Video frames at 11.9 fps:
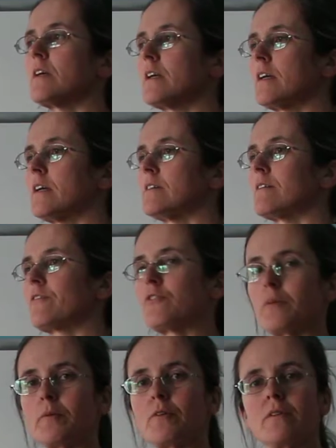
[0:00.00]
and
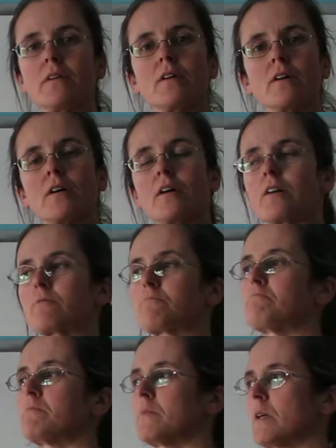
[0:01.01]
distribute
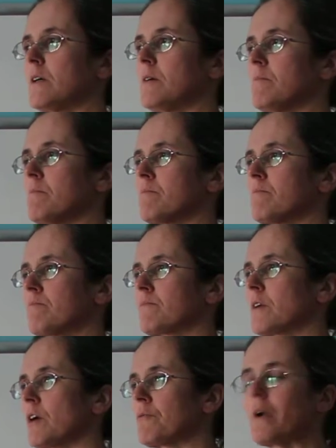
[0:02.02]
around
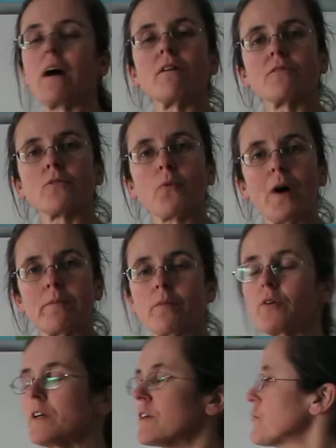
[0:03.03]
the
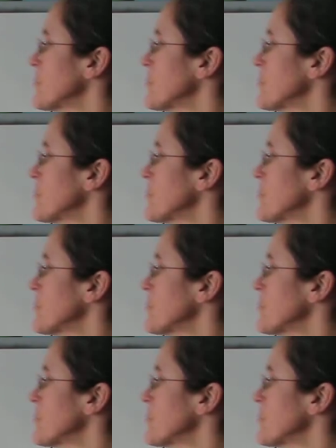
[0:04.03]
whiteboard in a